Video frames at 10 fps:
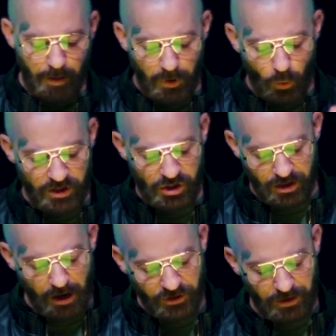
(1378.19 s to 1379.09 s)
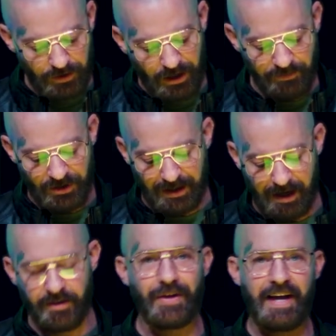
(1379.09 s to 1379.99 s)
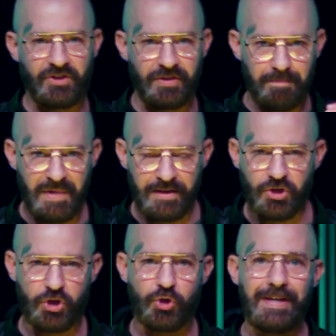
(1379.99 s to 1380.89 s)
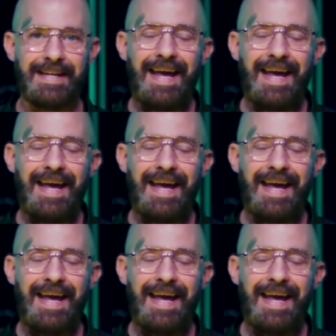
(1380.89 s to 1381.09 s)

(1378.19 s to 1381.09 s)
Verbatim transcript: But we should also come together as a ministry